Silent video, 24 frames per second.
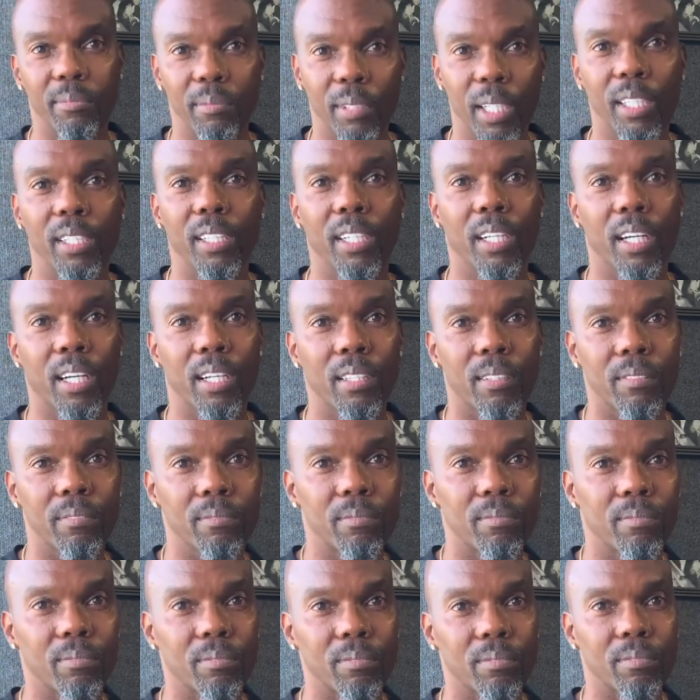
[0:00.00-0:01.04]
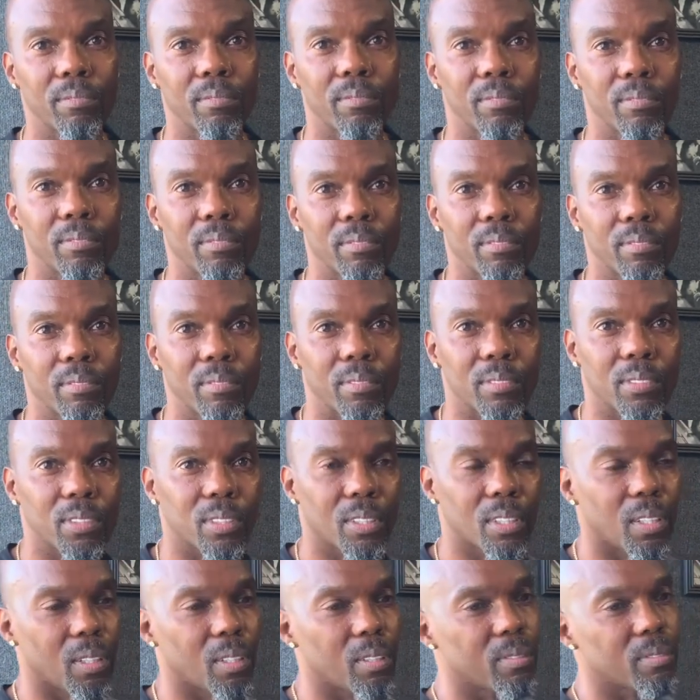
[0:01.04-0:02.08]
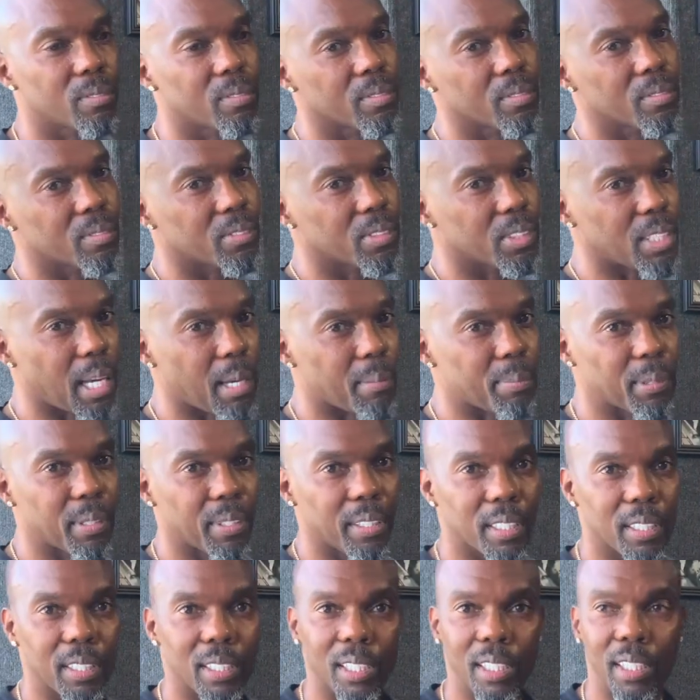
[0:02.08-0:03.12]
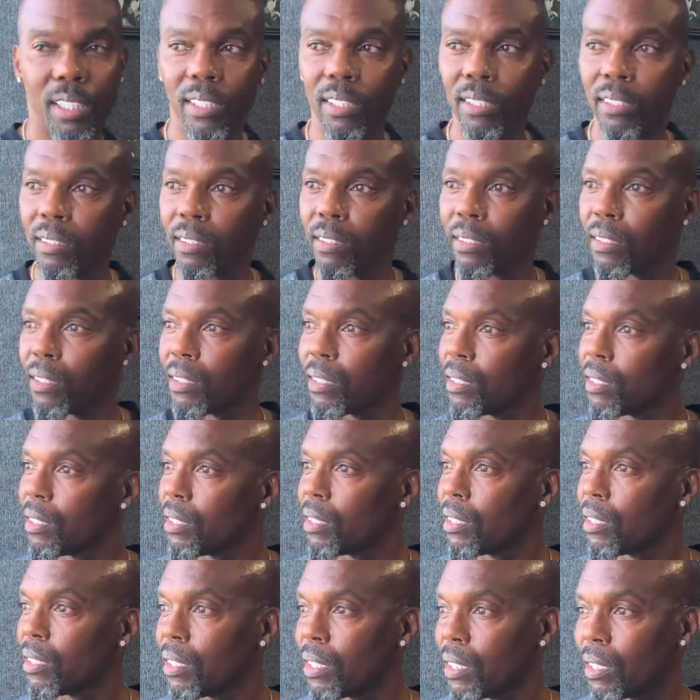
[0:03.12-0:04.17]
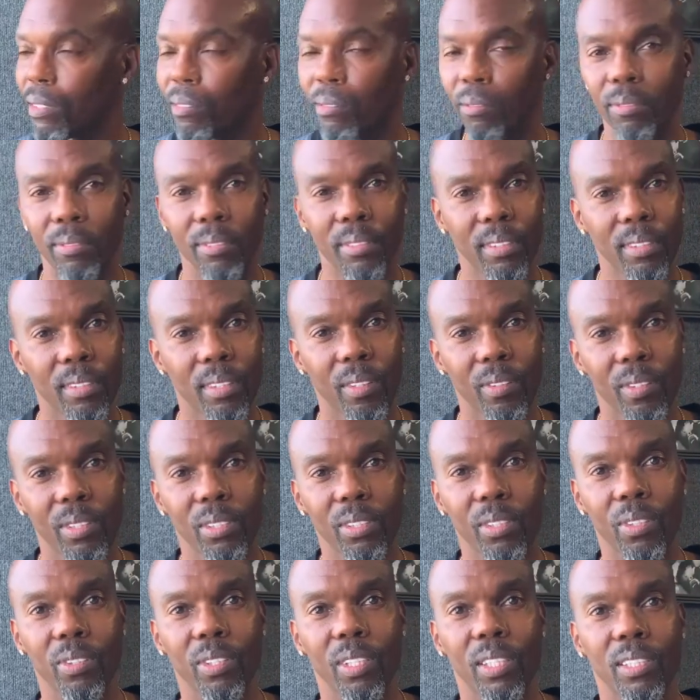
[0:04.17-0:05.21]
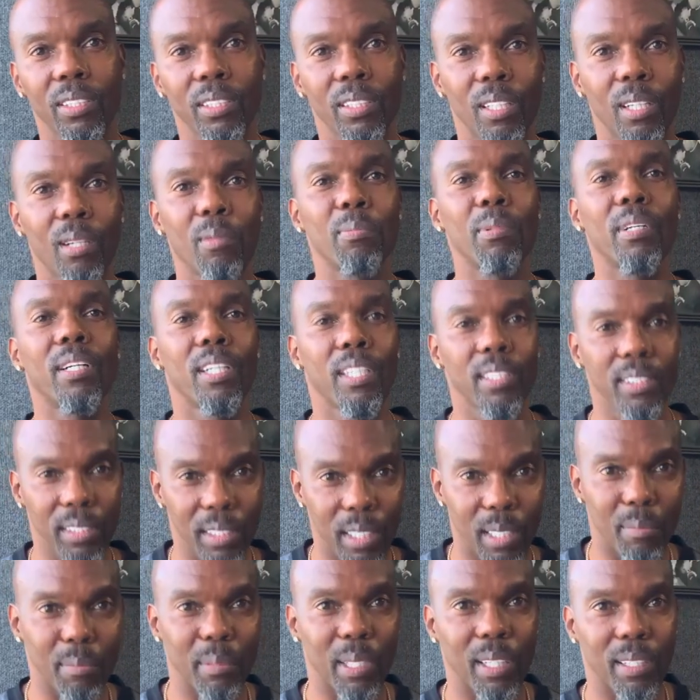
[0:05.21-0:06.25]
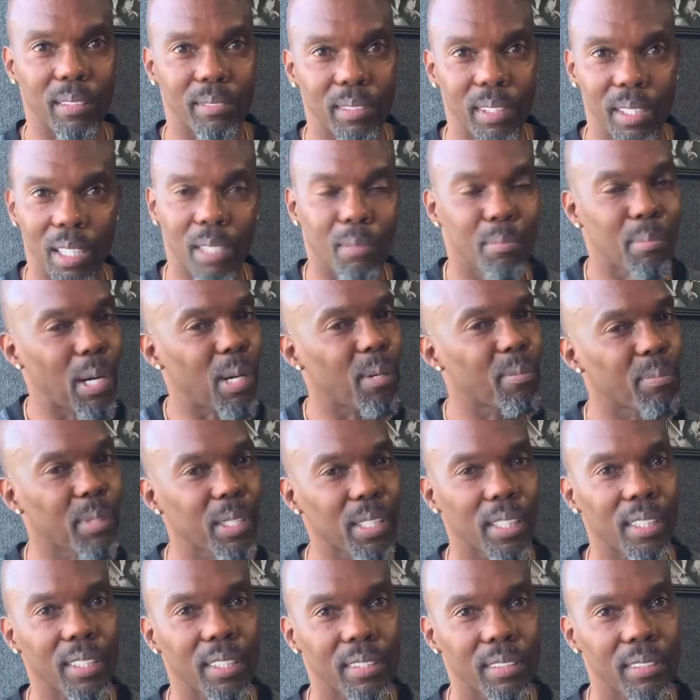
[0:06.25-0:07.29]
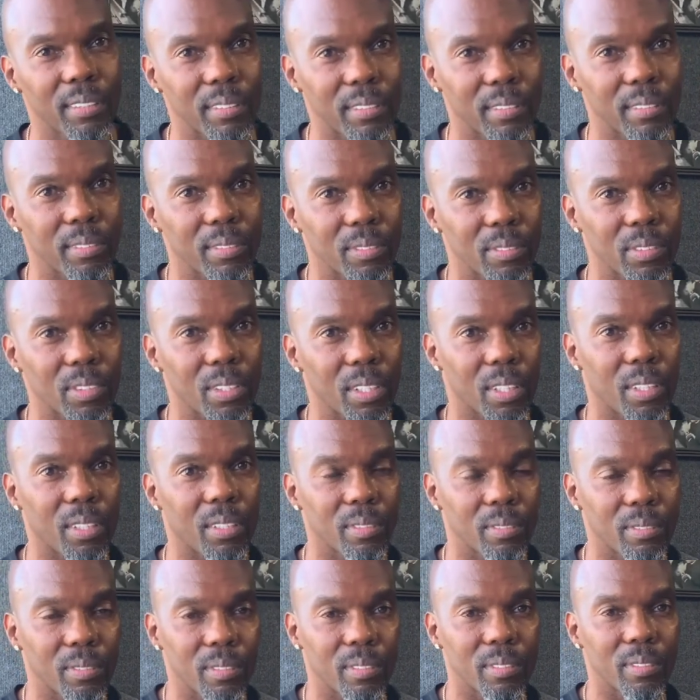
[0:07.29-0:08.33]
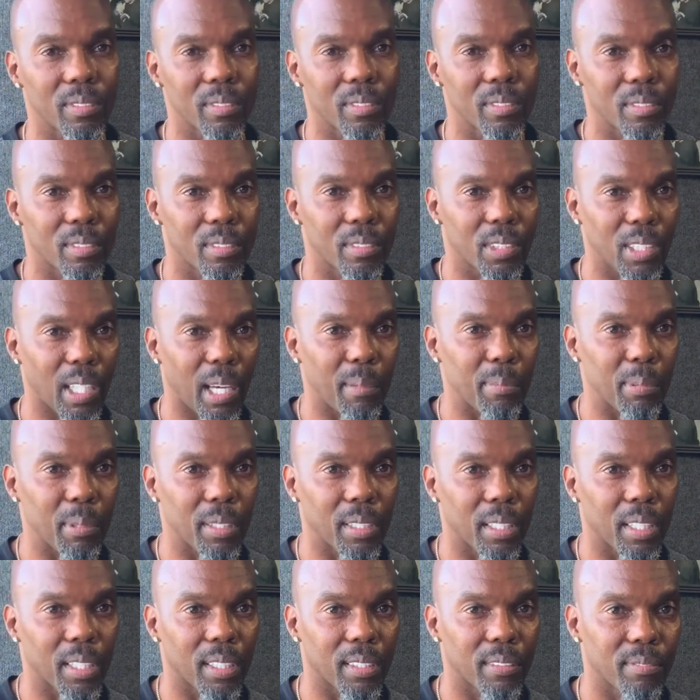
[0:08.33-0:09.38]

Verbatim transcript: They there. All right, bro. Sure. So tap in and you know it's on us to help us come up. It That's ain't about me. Yeah. So tap in.